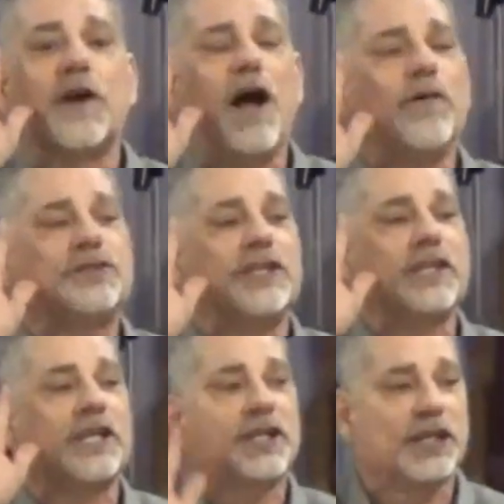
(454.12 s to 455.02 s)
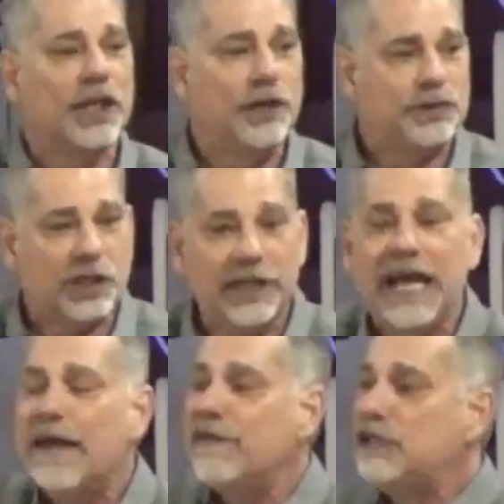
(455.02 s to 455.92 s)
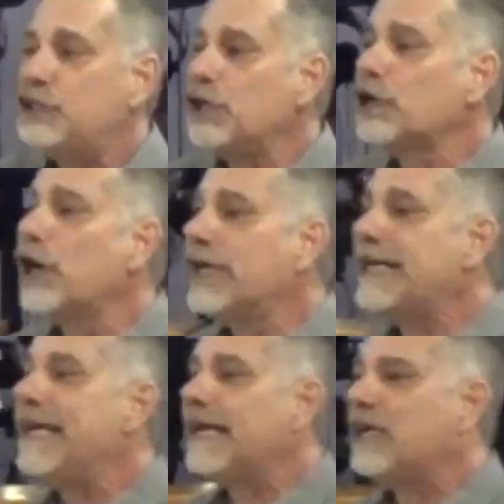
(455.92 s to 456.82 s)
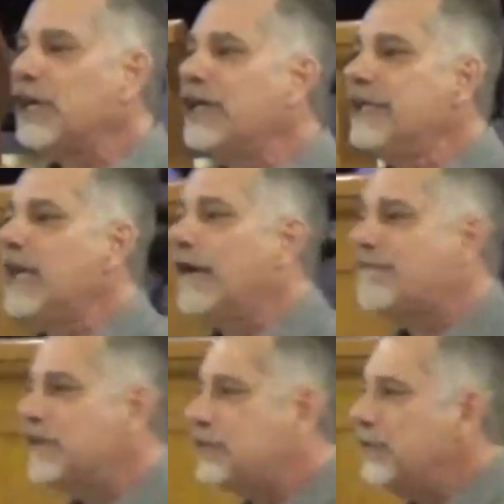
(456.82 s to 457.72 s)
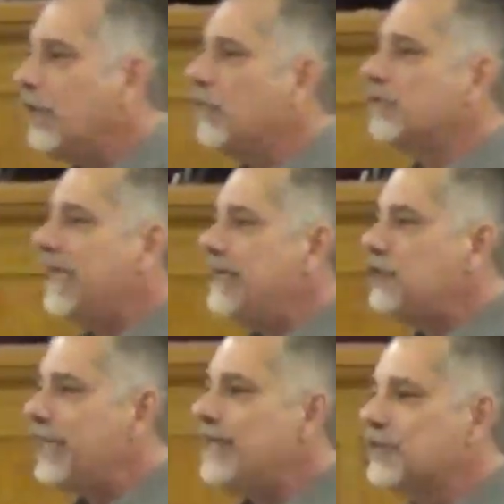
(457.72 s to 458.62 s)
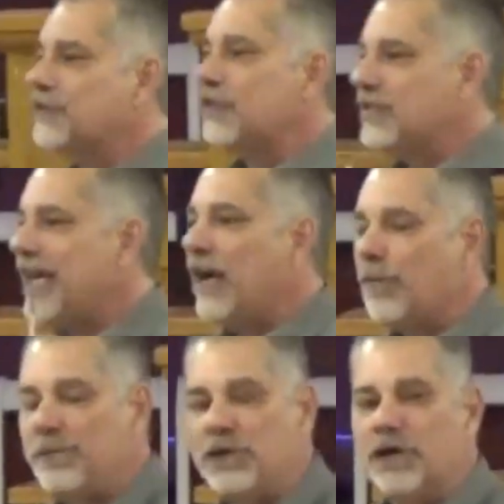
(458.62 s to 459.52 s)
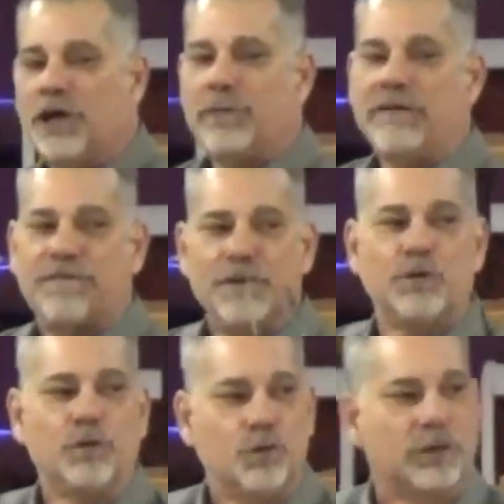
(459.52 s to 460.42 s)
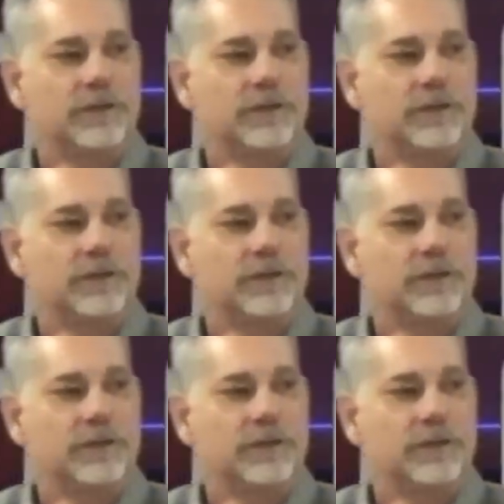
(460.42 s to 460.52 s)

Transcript: drawn to the conclusion that you're going to get good enough that you don't need Jesus' help, you're going to be fooled.